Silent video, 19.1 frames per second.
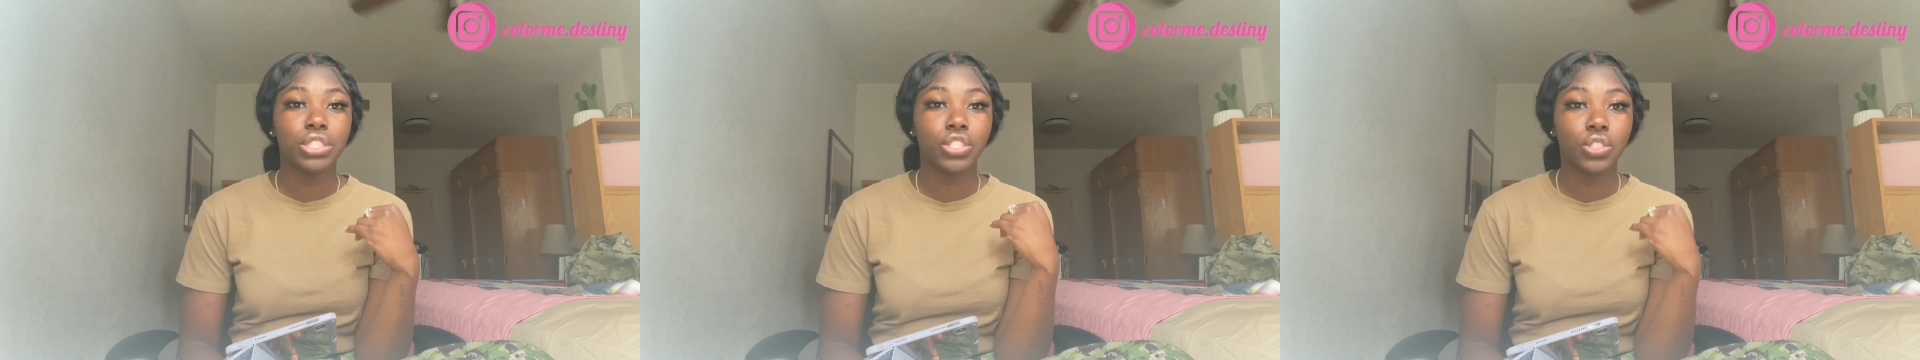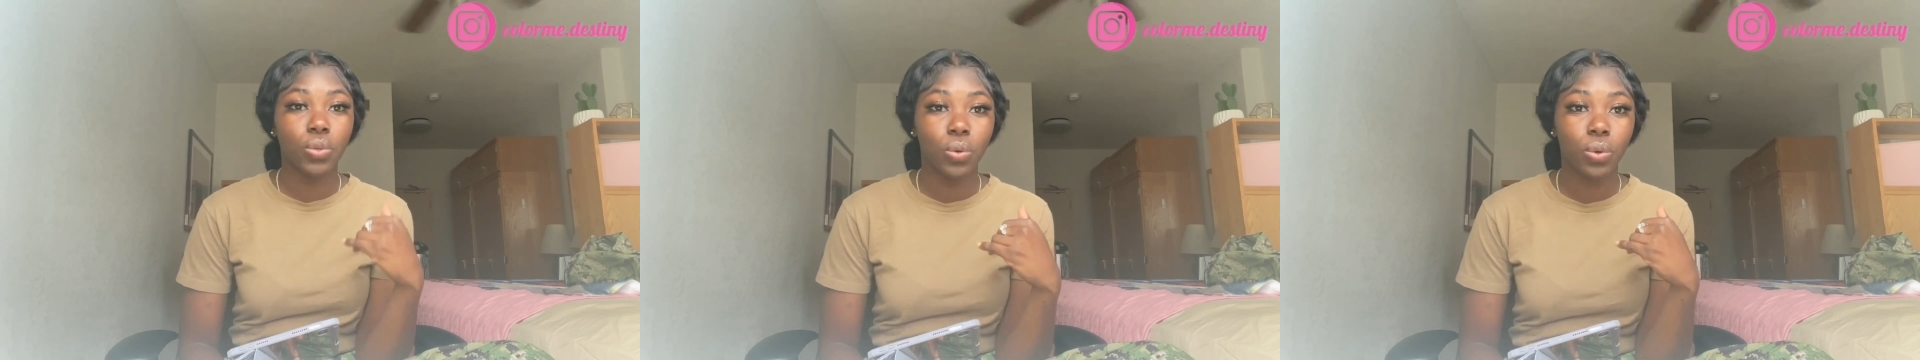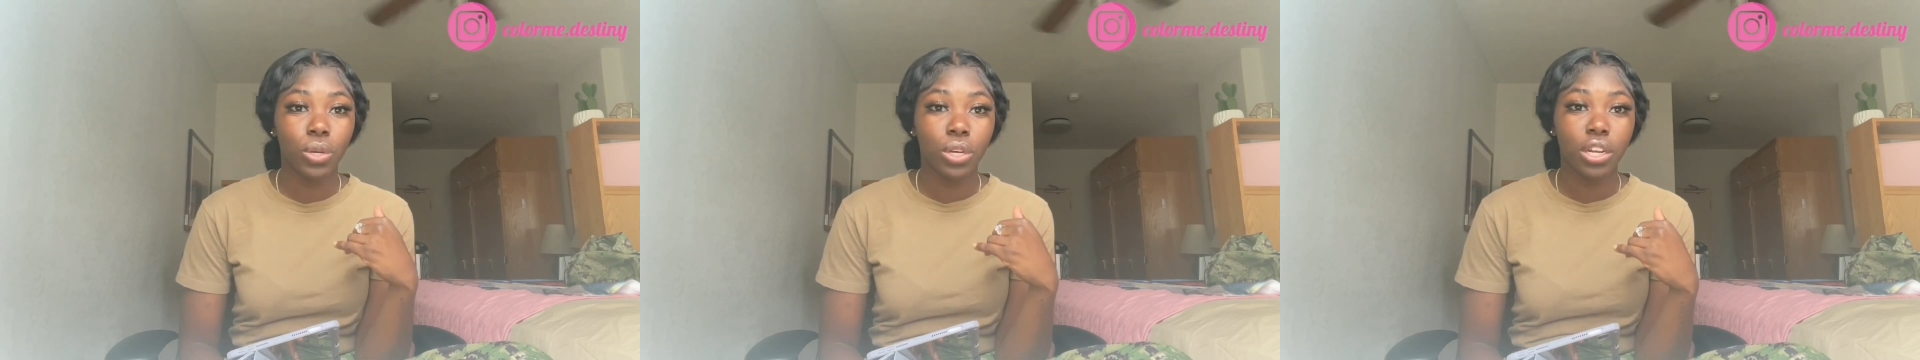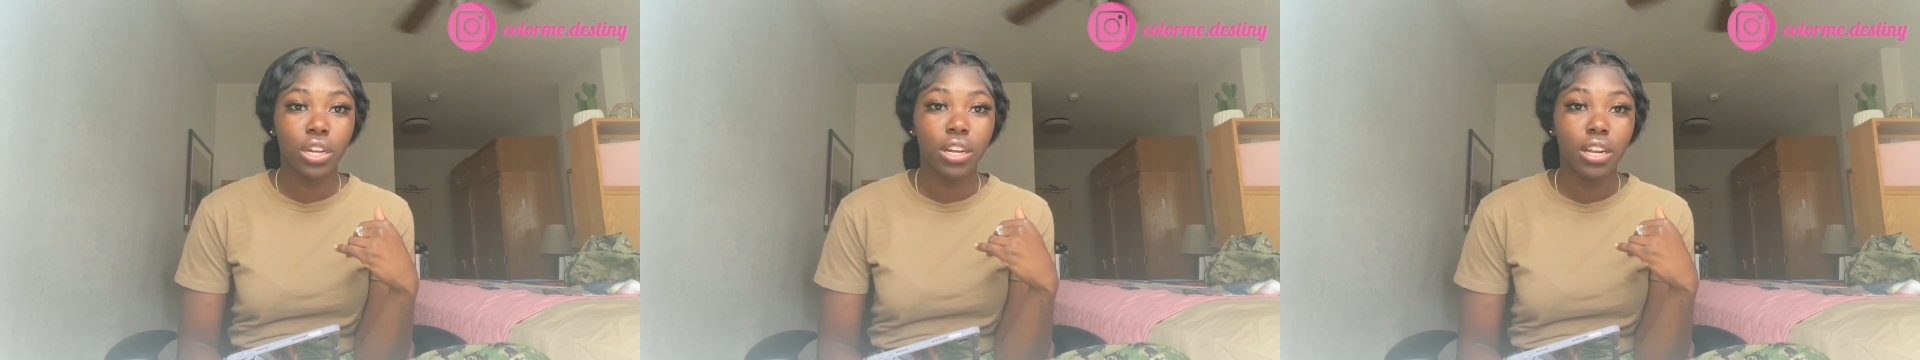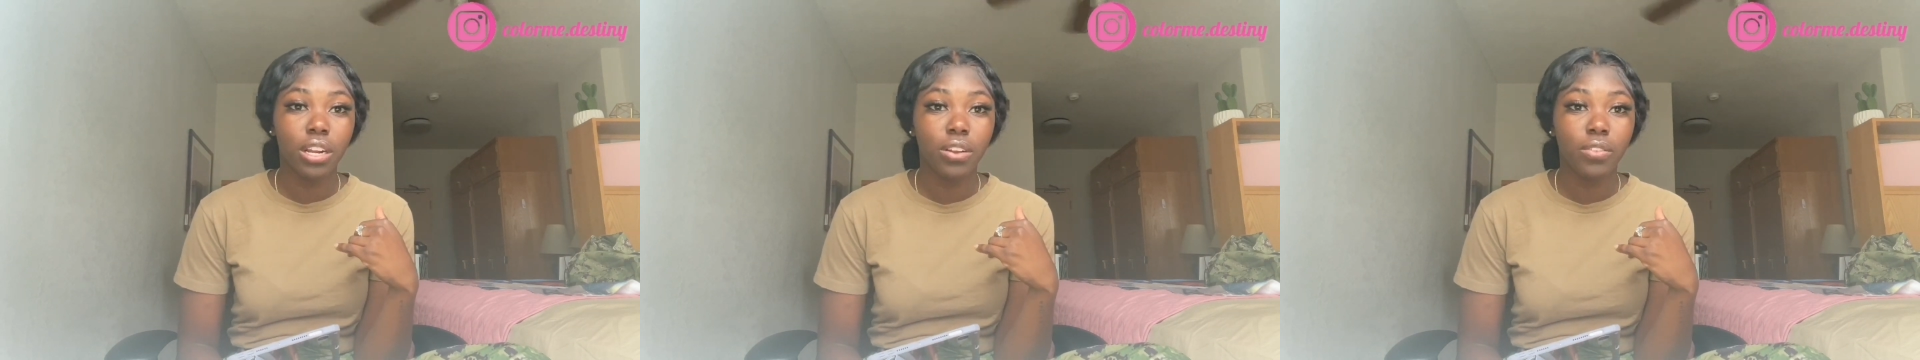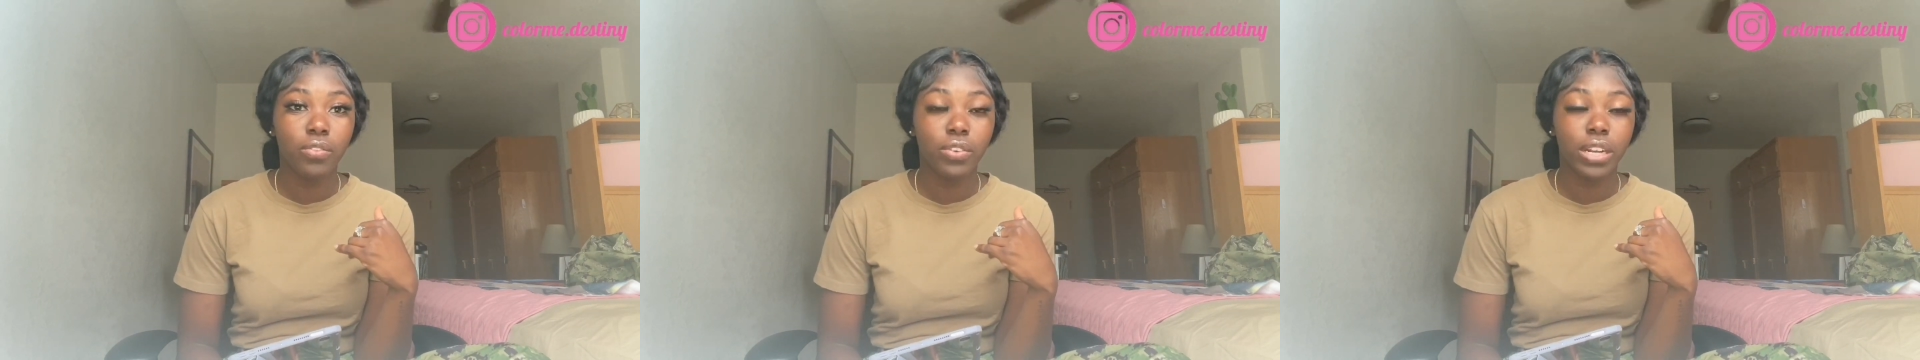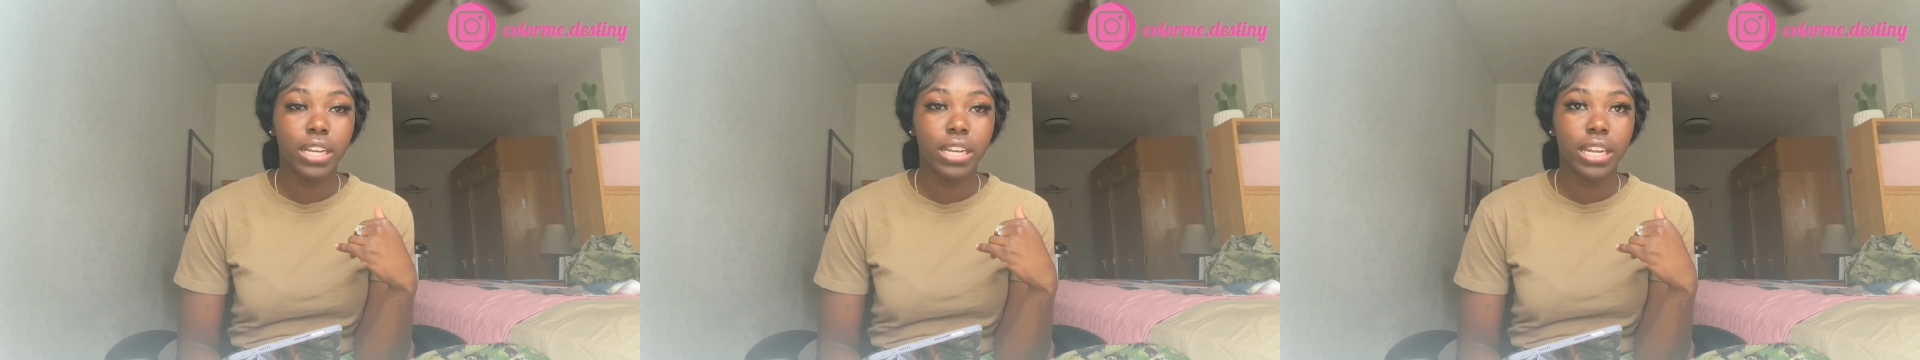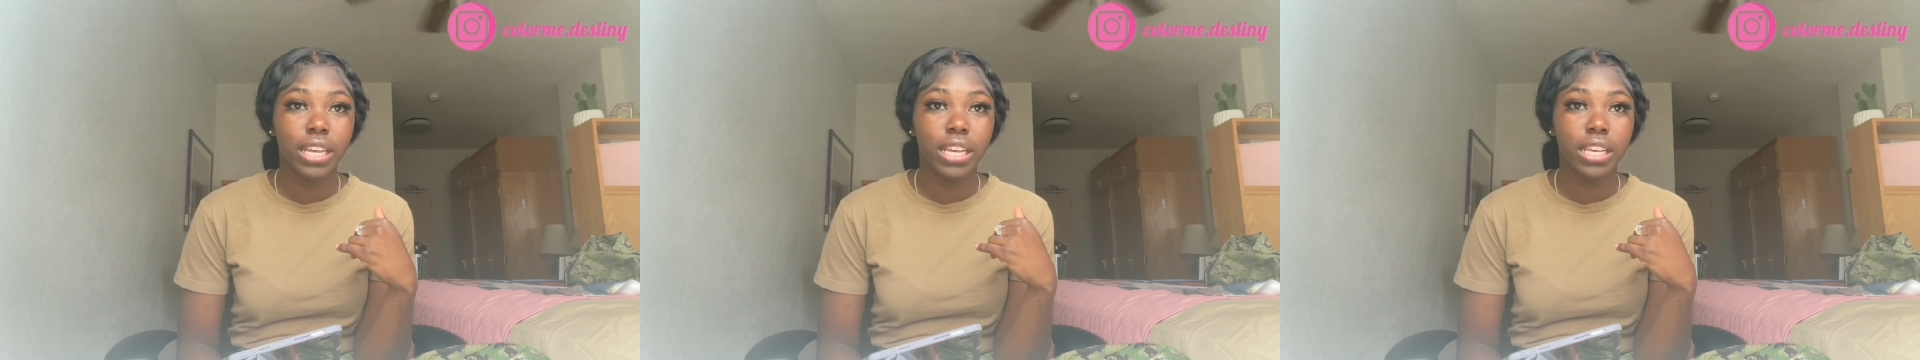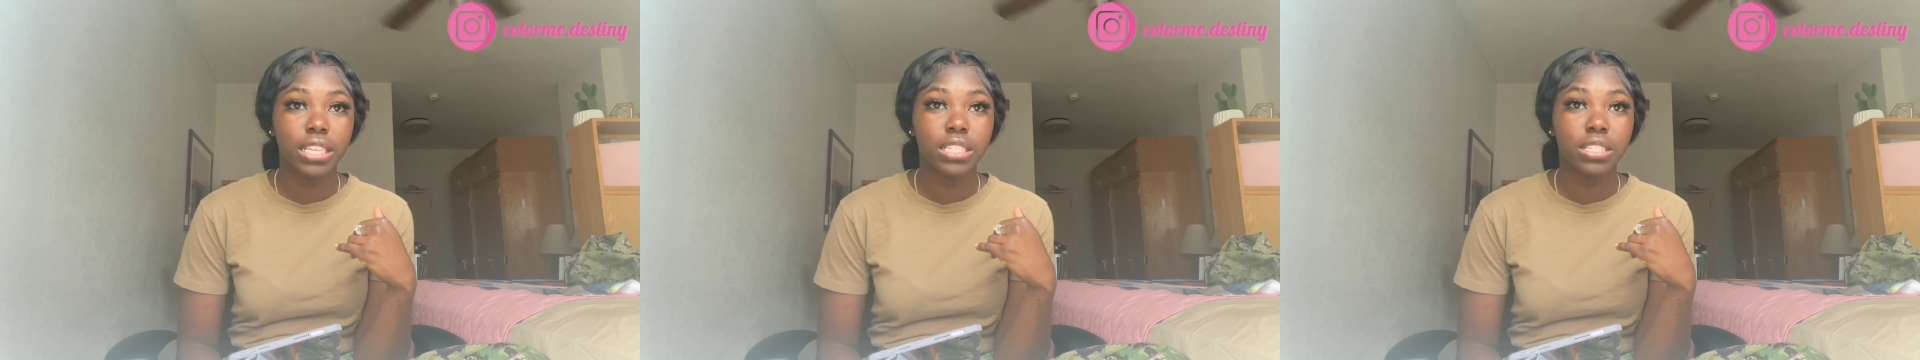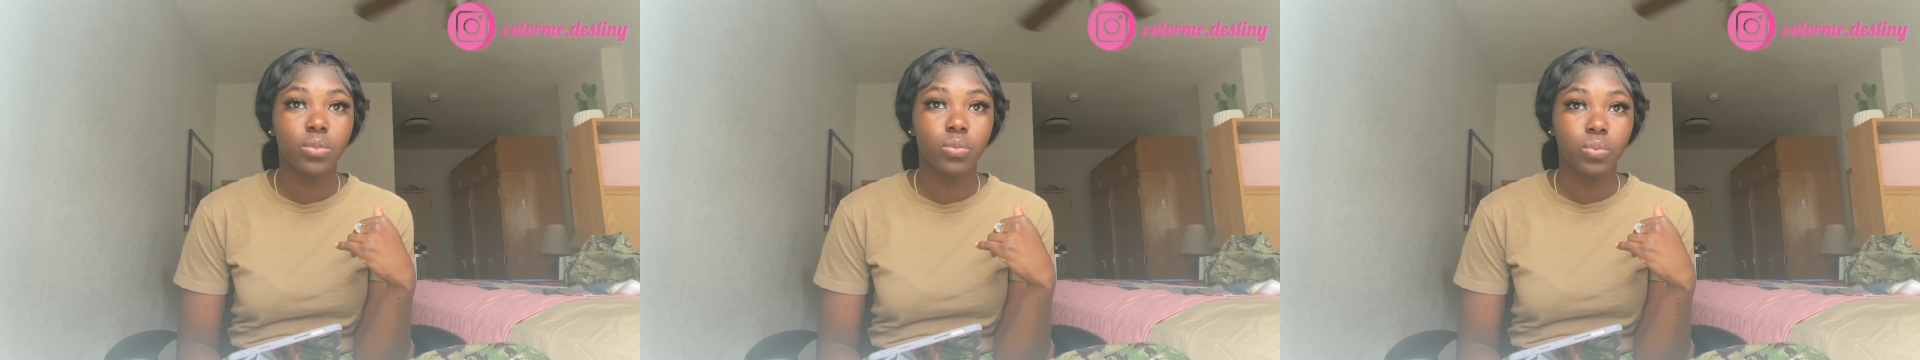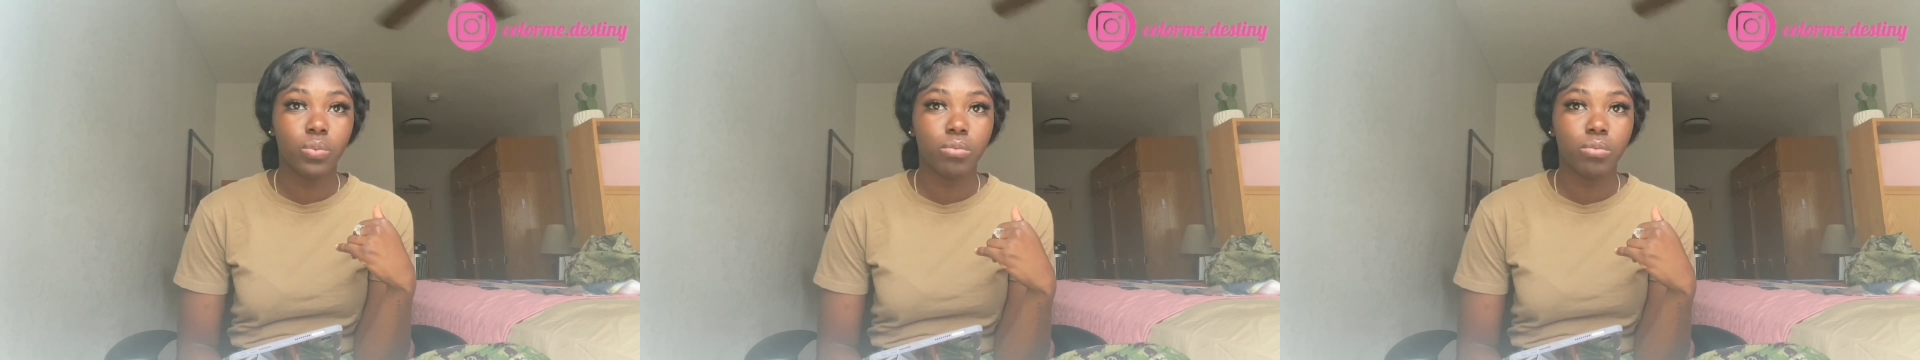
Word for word: sore for the next